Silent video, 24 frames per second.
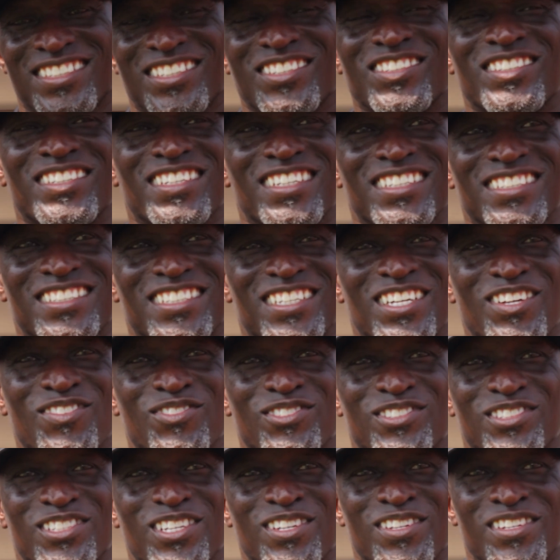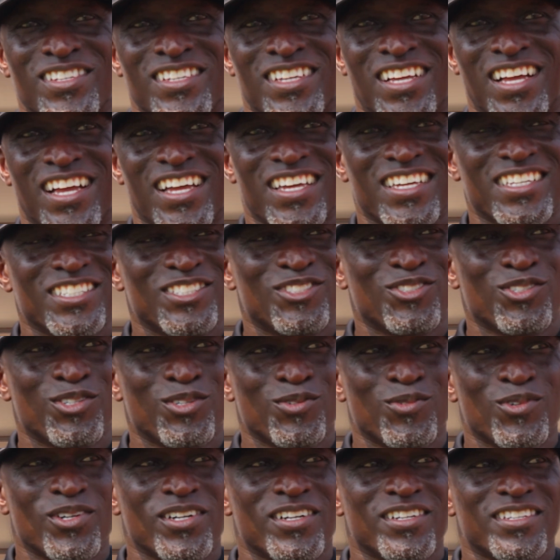Okay, definitely. Hey, he's
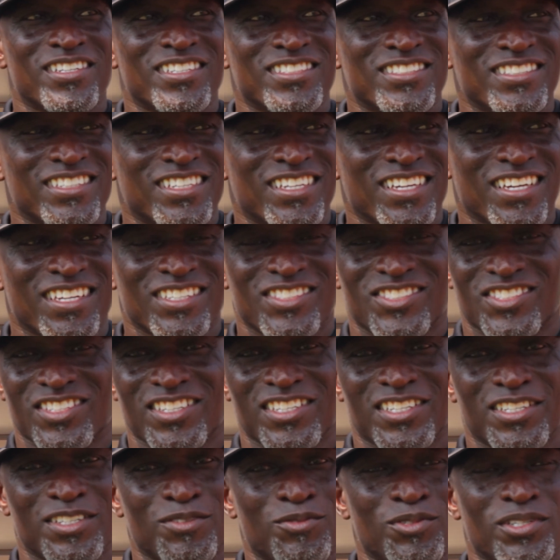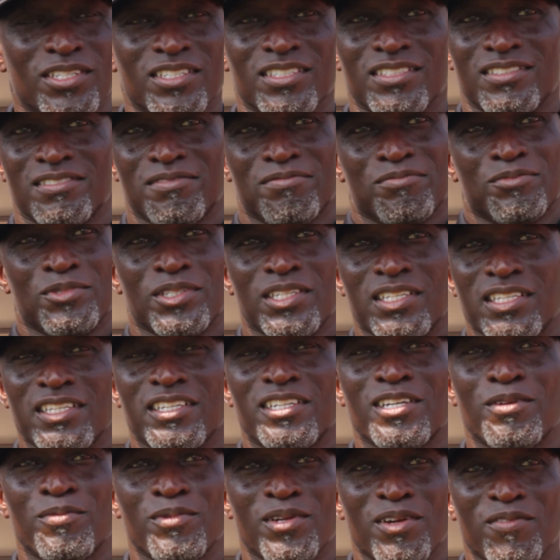doing well. He's in Kansas City. We
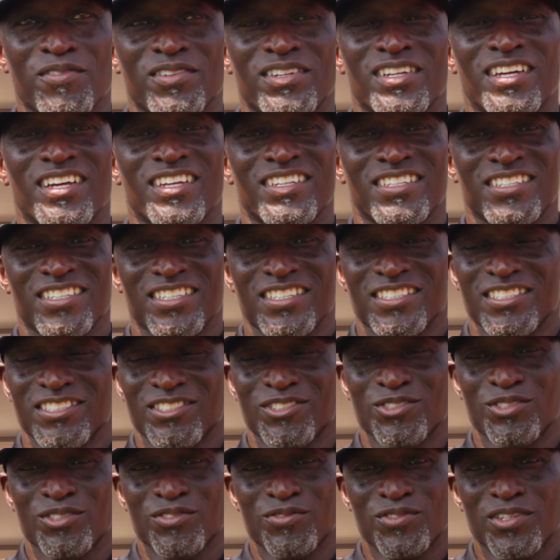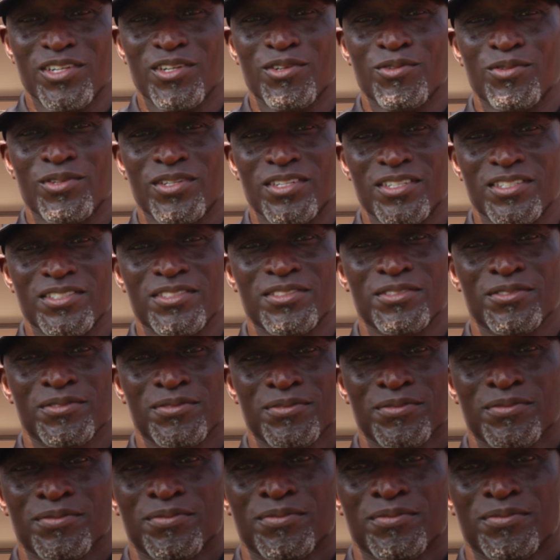link up every now and then. He's doing very well. Yeah,